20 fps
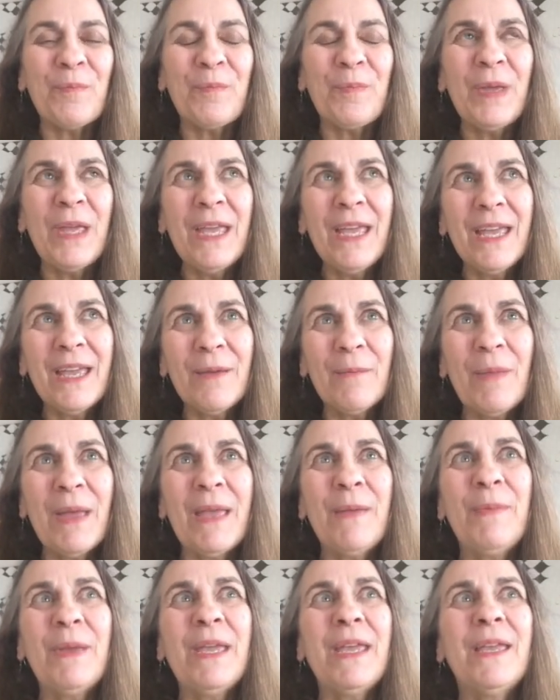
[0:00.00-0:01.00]
being
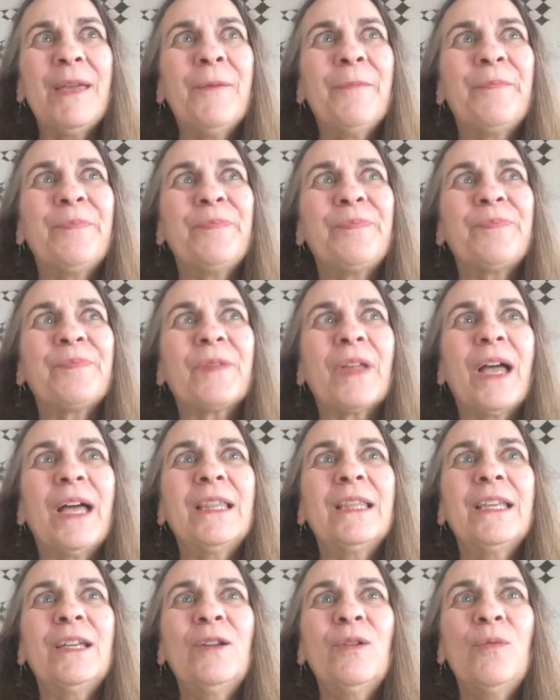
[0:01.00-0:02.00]
maybe
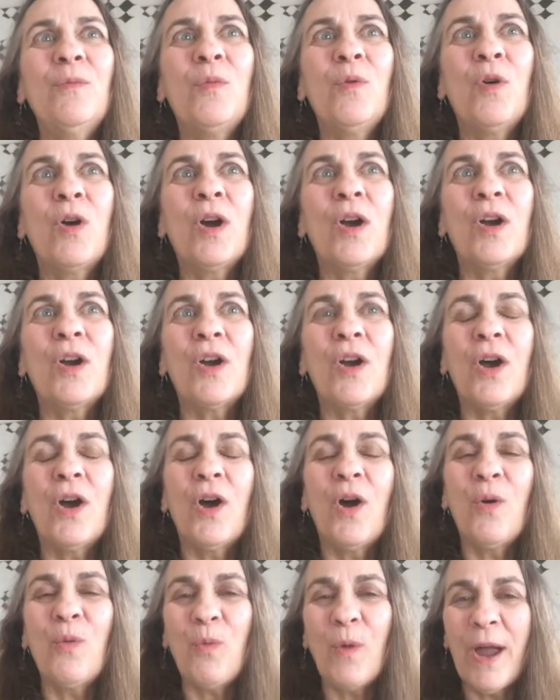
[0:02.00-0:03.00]
a little more
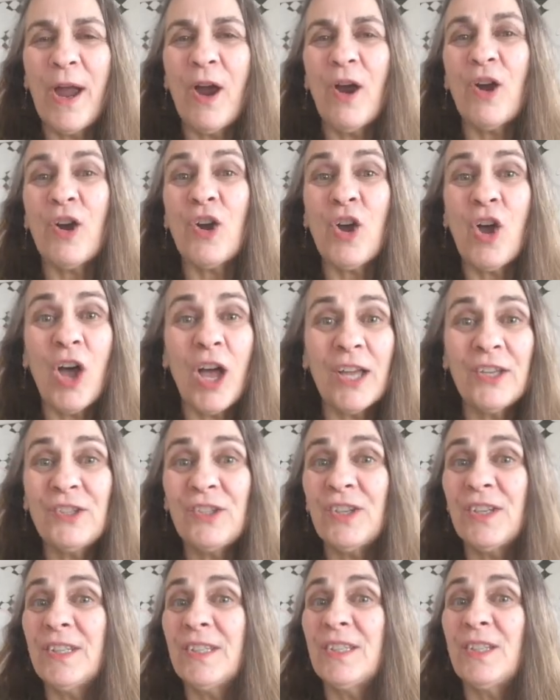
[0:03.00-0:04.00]
aware,
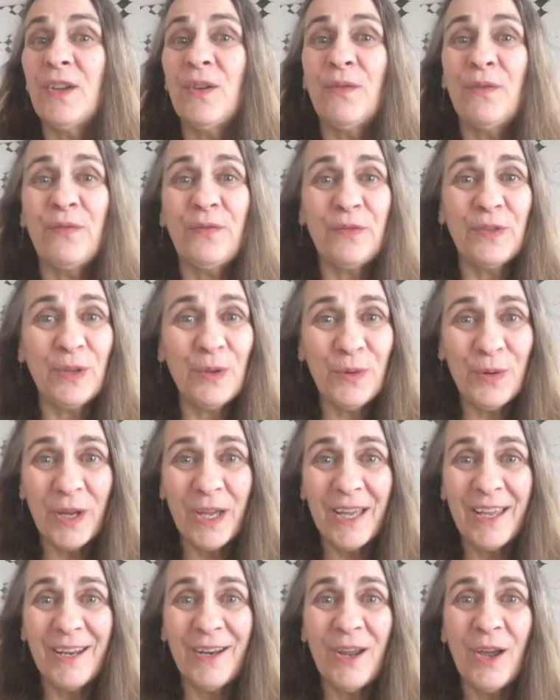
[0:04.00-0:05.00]
conscious,
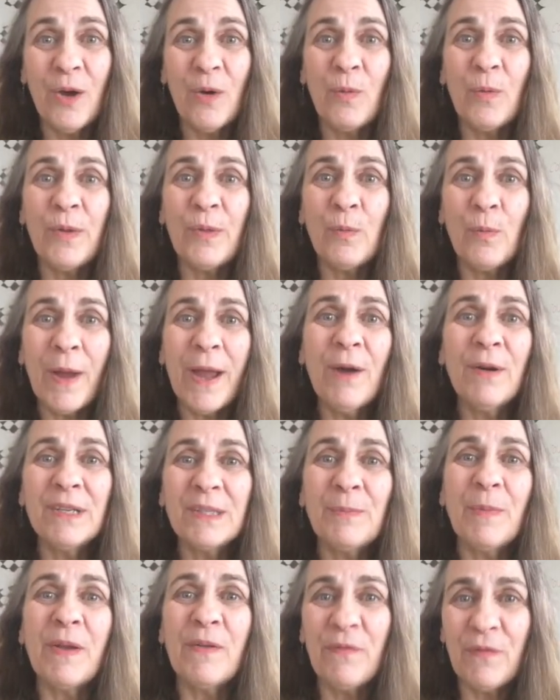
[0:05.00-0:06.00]
fluid with where
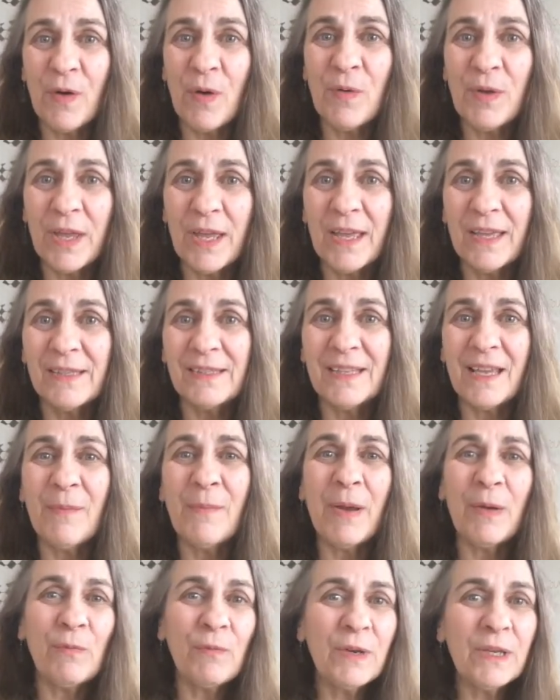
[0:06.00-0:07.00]
is my focus?
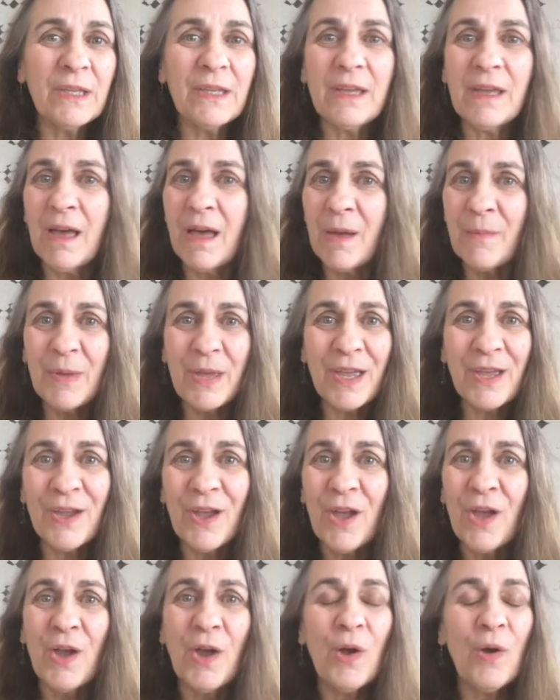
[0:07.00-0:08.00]
Am I really
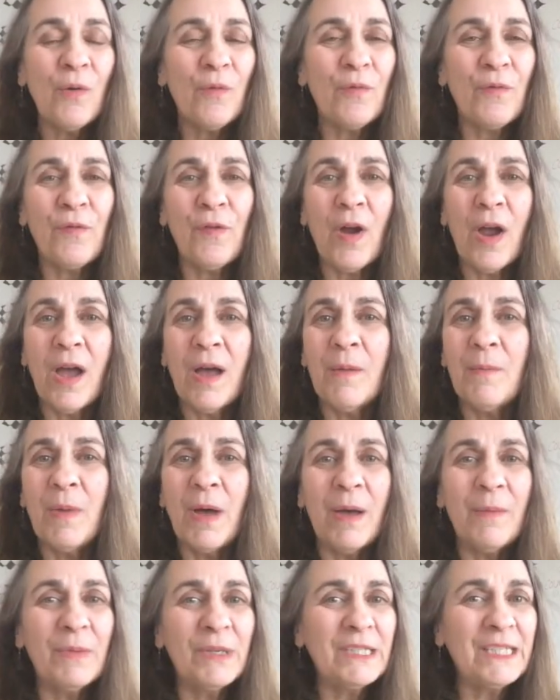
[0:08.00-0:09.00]
coming from
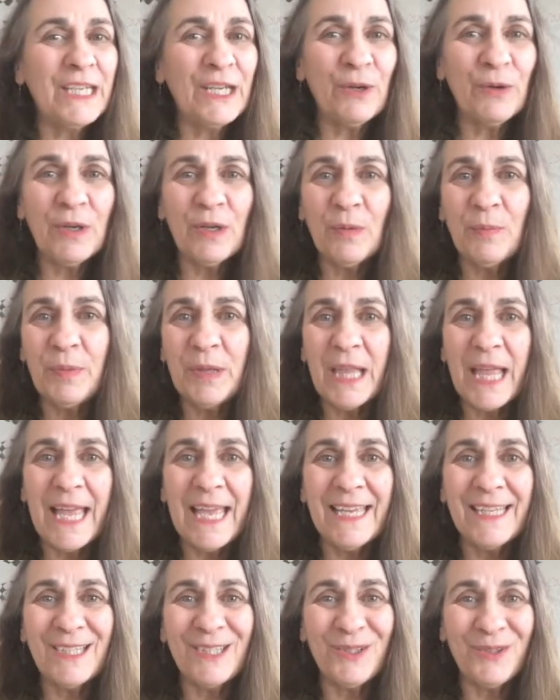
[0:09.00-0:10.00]
a material
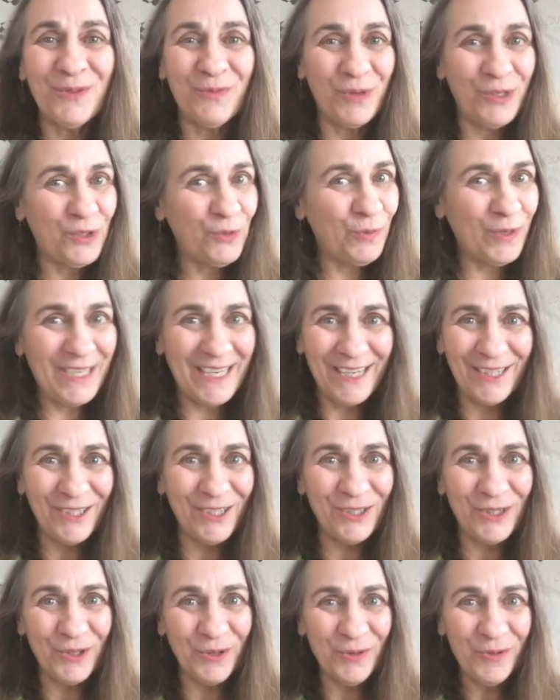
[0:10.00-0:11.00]
place, which we need
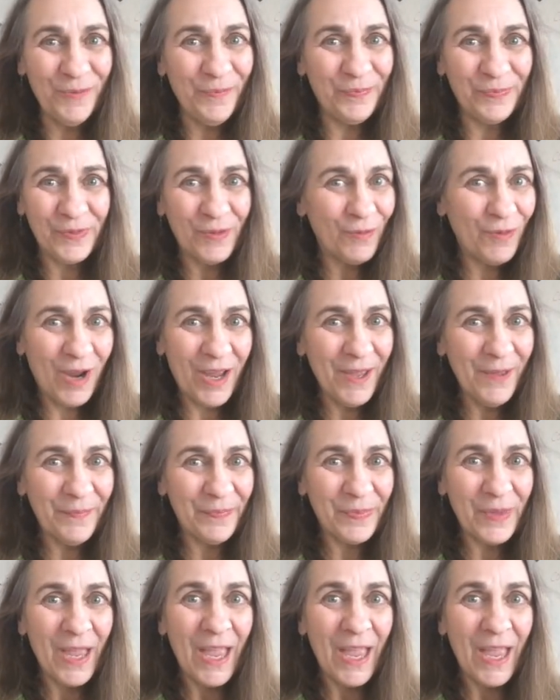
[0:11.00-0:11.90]
to do, right?